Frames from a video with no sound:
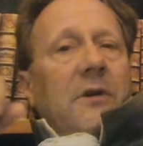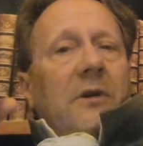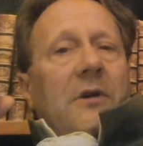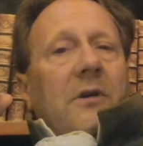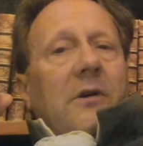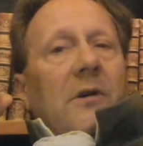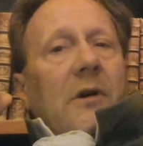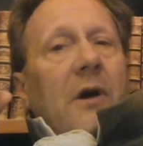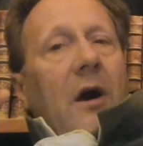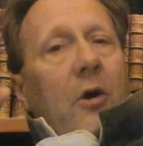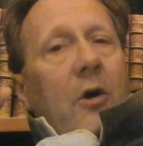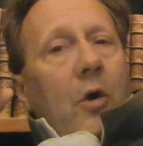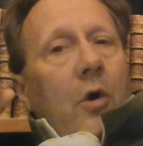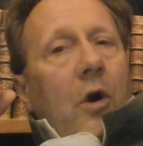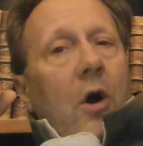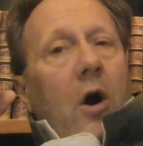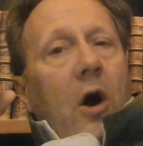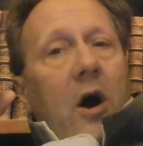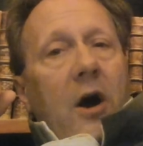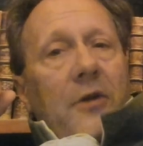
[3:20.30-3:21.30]
Our
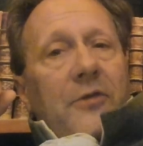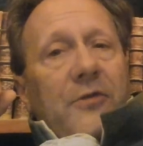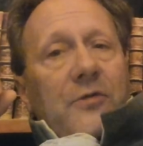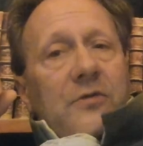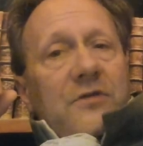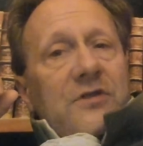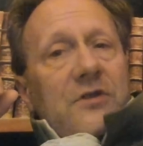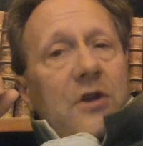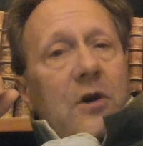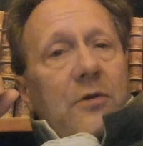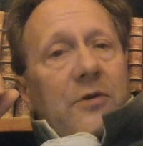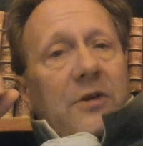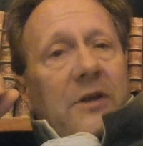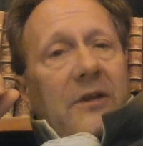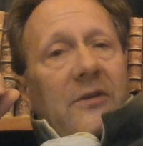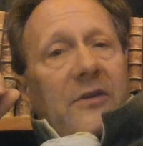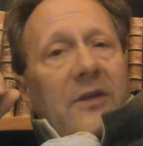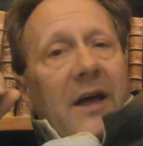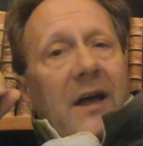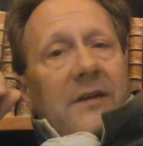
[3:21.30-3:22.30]
authors noting
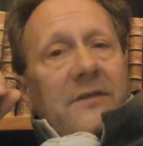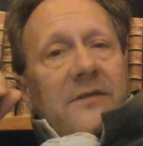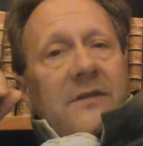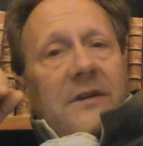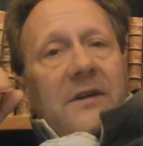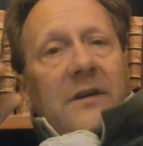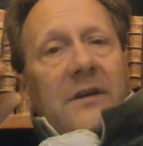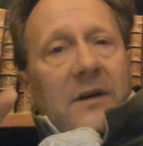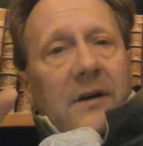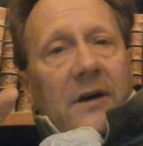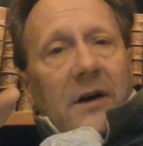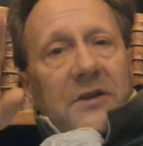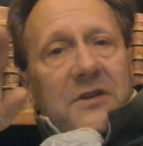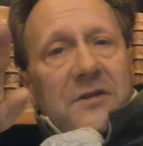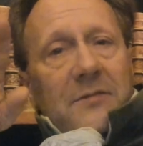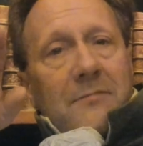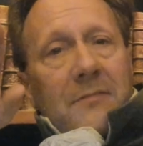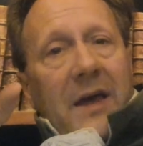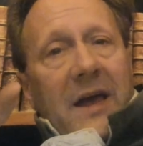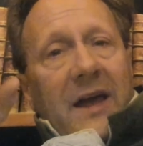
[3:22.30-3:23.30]
that a
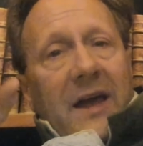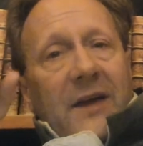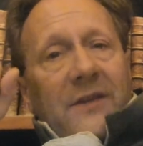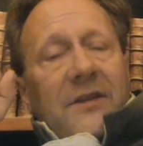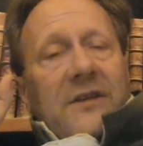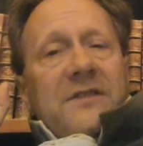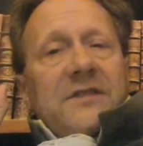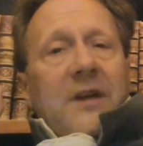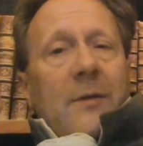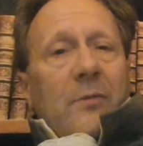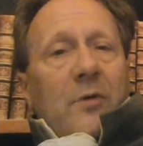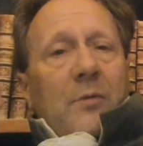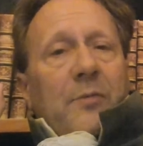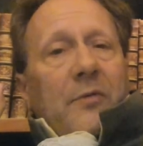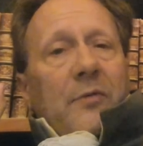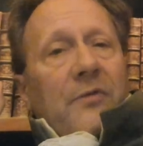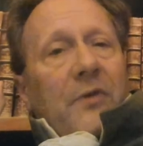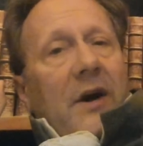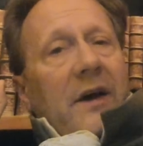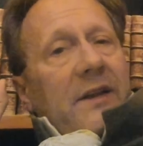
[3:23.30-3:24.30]
demand that someone
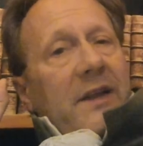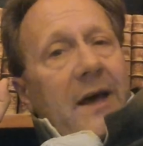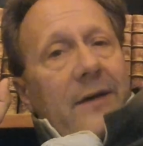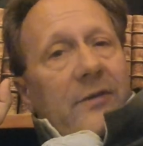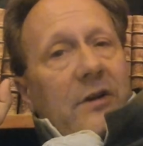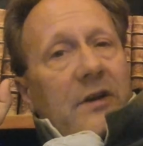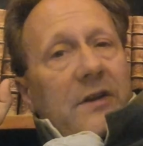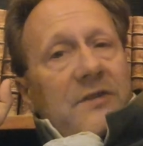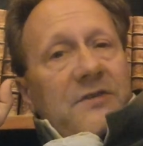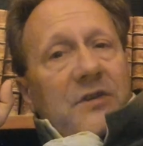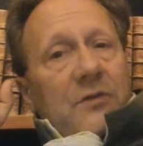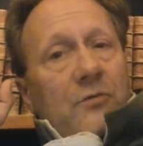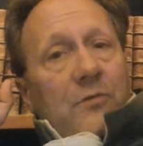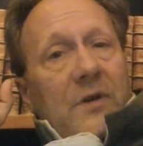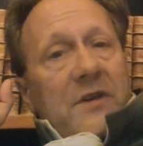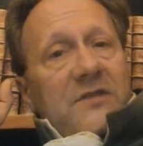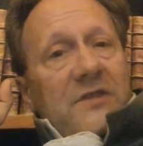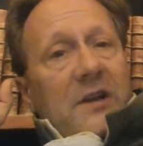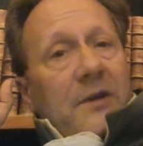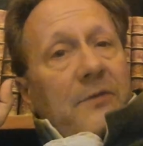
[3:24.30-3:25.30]
provide evidence and
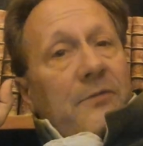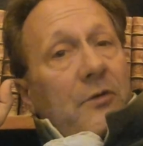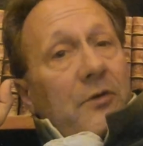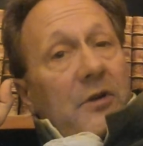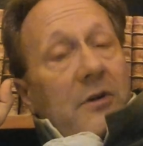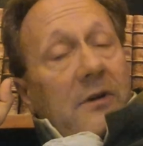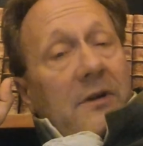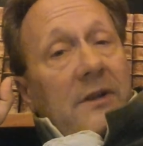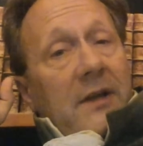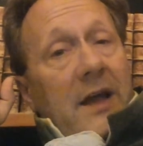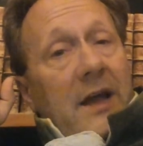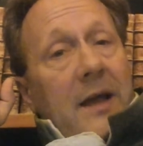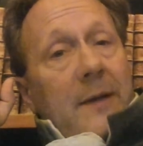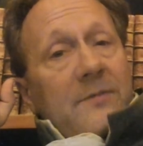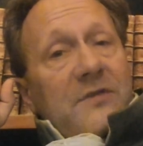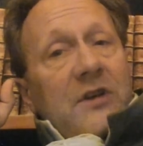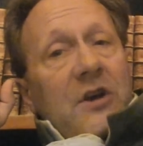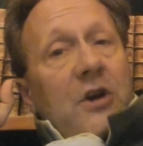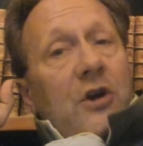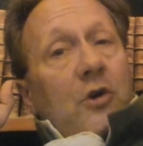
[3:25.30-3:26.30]
reasoning for their
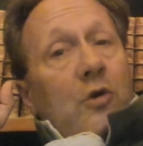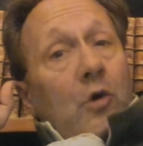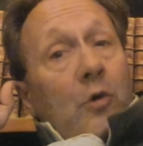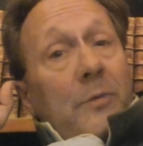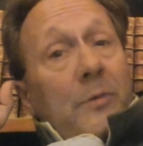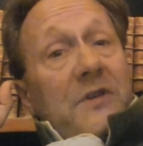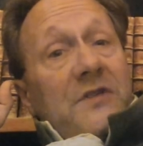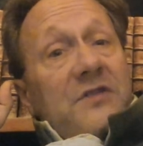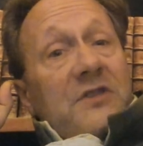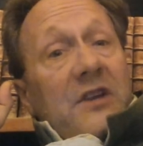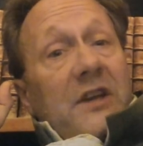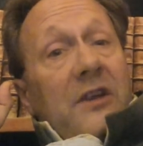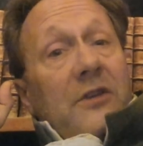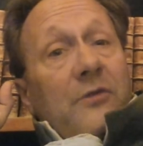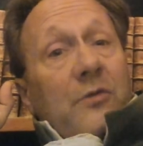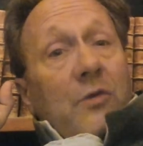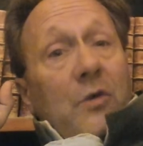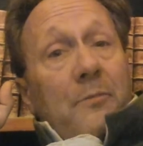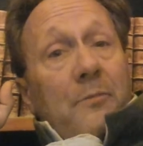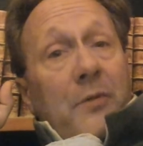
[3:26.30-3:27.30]
claims will be seen
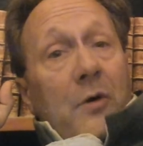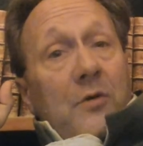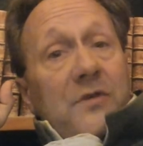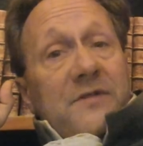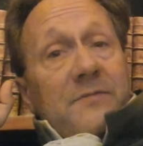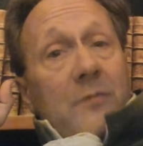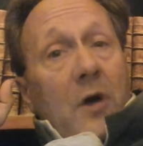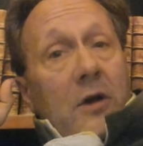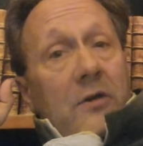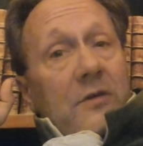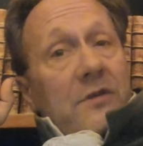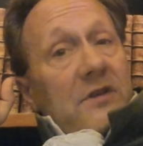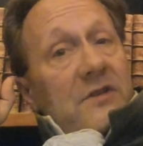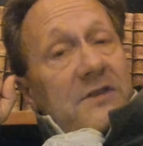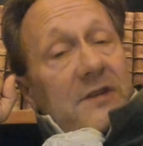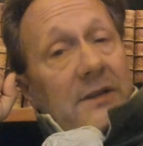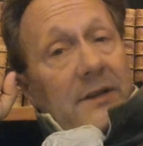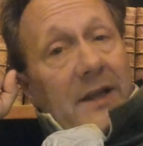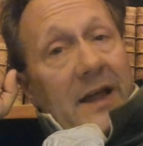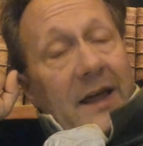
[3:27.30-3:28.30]
through a
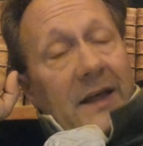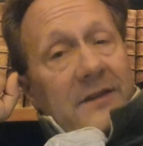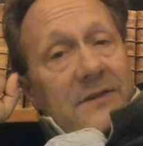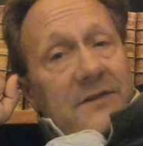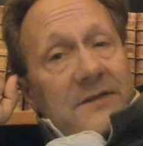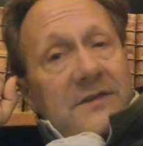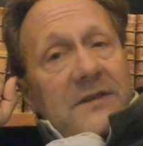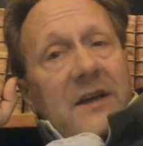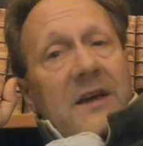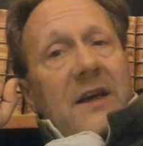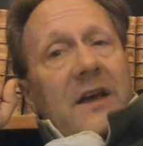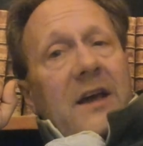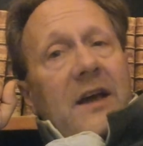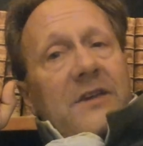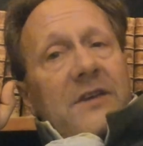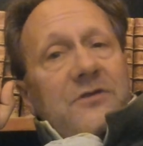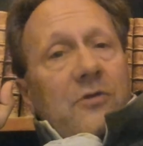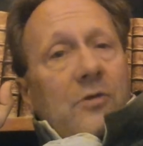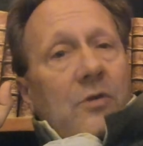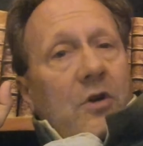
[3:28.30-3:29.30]
postmodernist lens
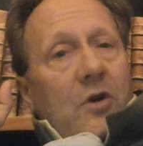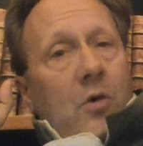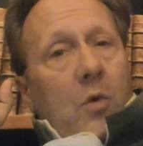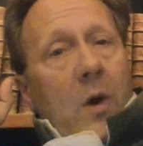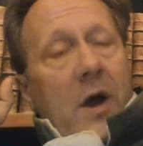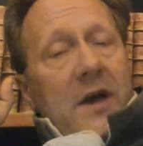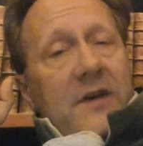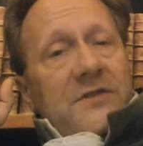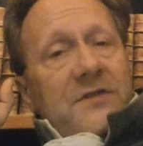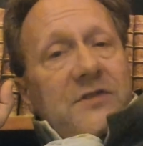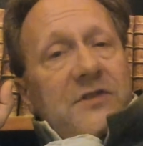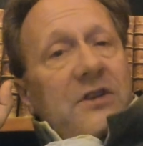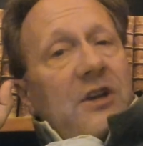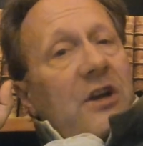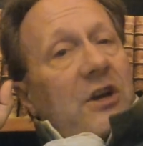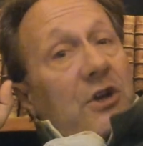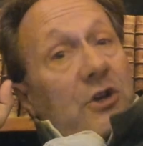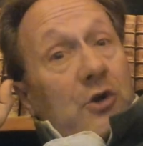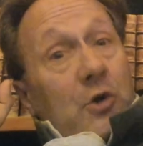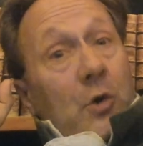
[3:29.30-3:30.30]
as a request
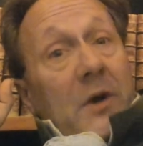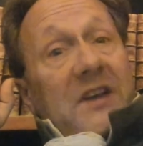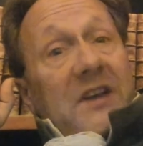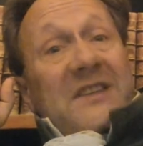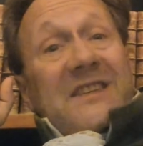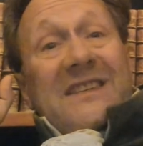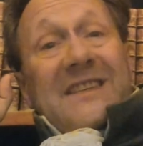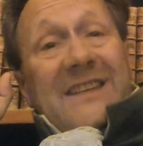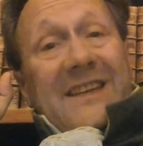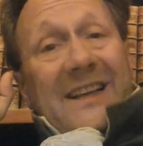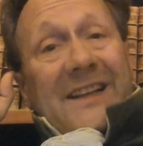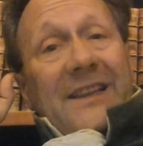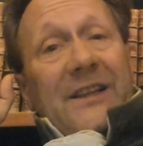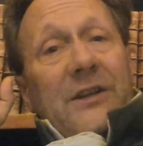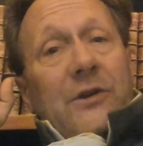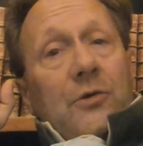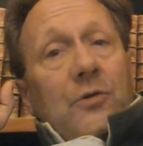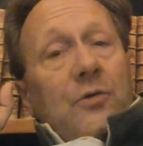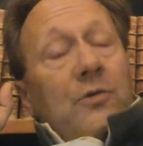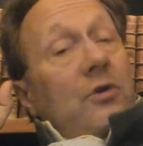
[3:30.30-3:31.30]
to
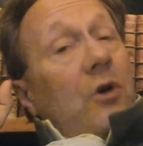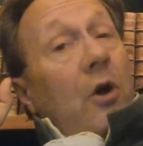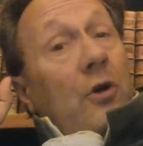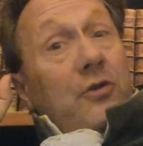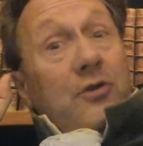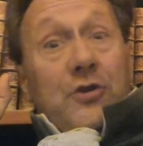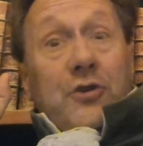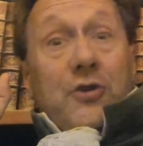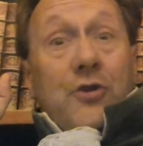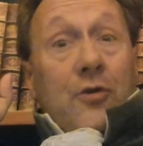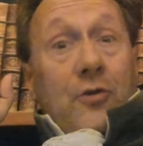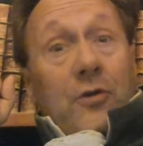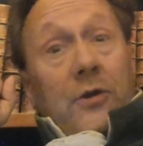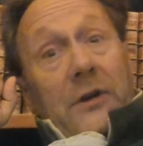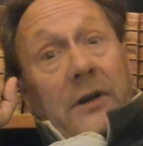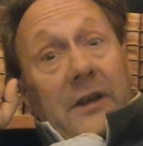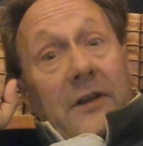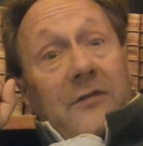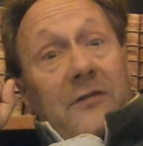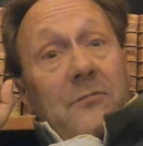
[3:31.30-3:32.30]
exclude
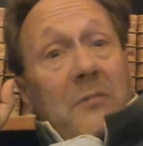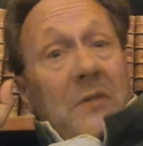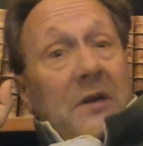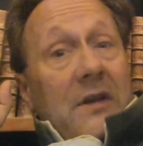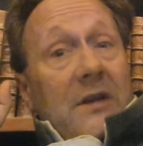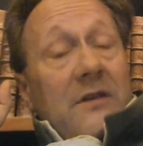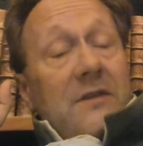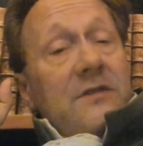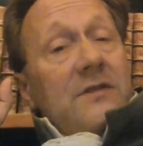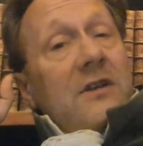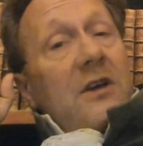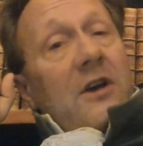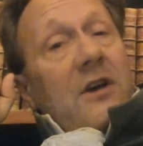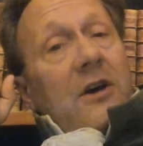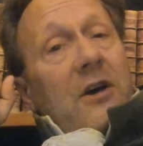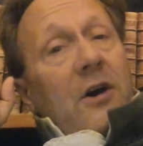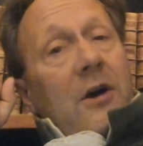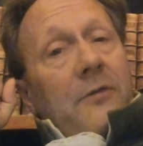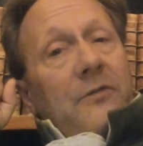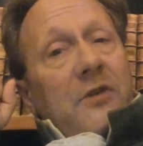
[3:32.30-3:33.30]
alternative means
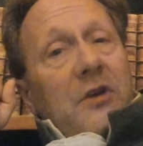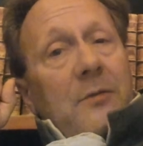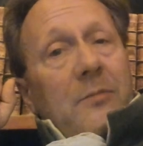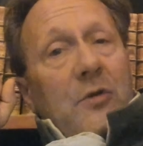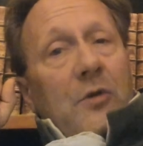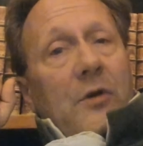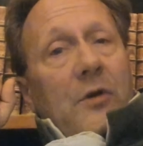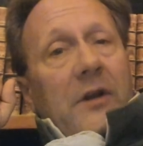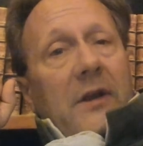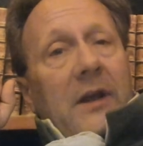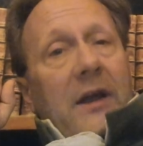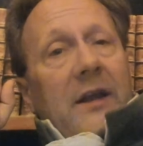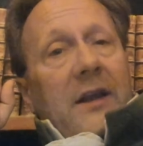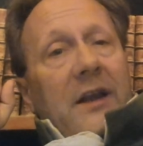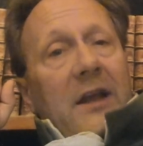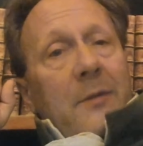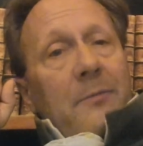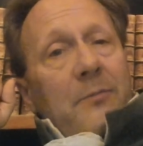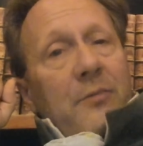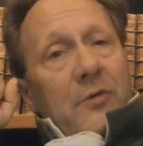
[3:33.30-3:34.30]
of communicating
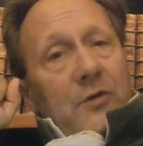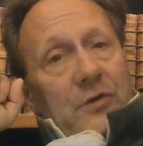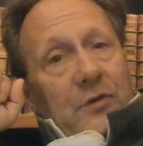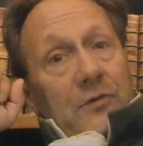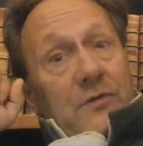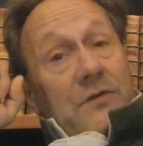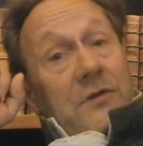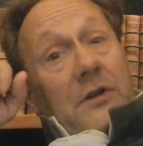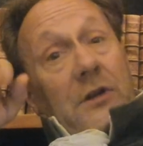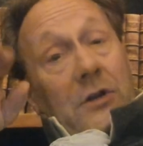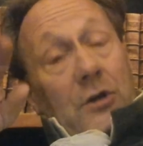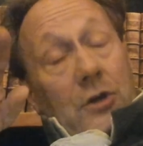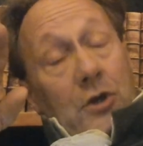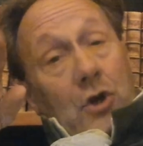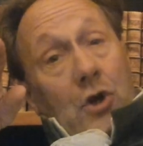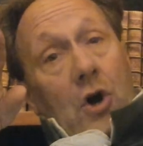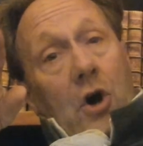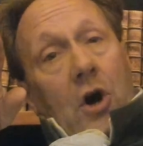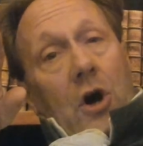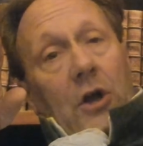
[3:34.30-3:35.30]
and producing
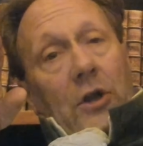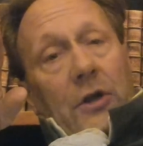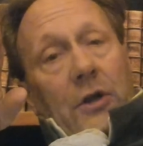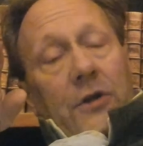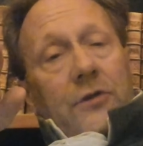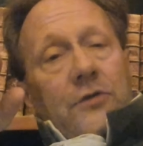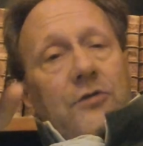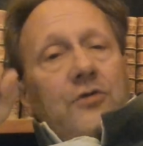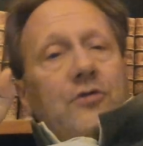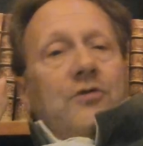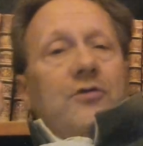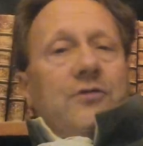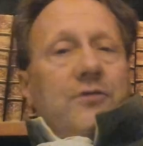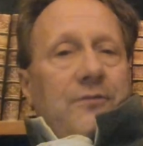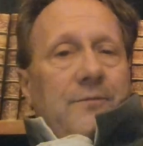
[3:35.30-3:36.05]
knowledge.